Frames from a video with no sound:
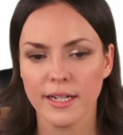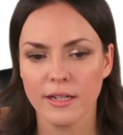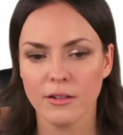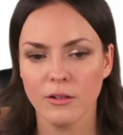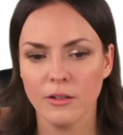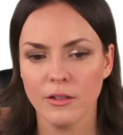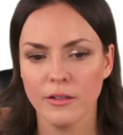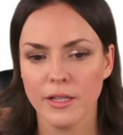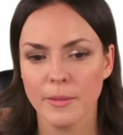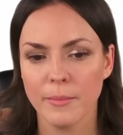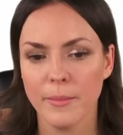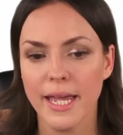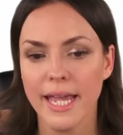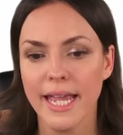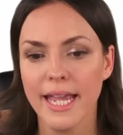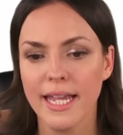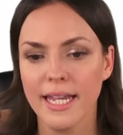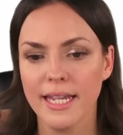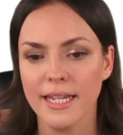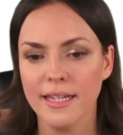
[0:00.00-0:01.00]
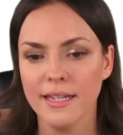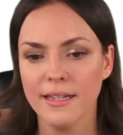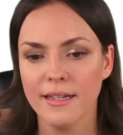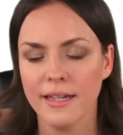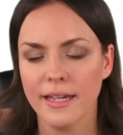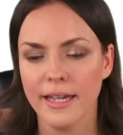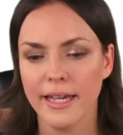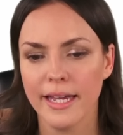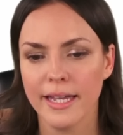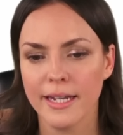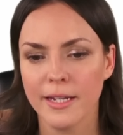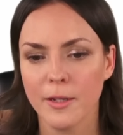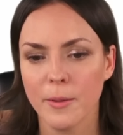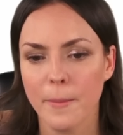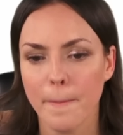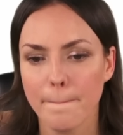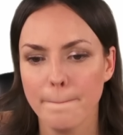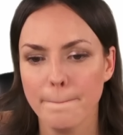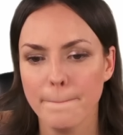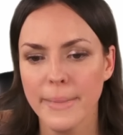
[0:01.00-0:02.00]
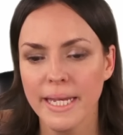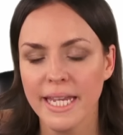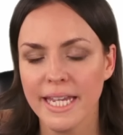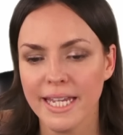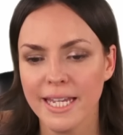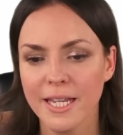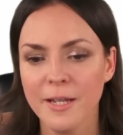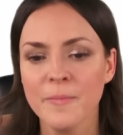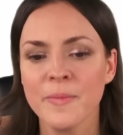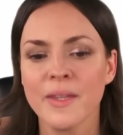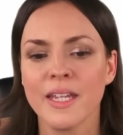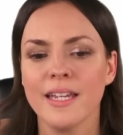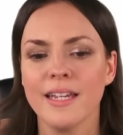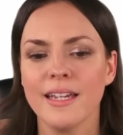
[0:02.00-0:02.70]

I call them a and b.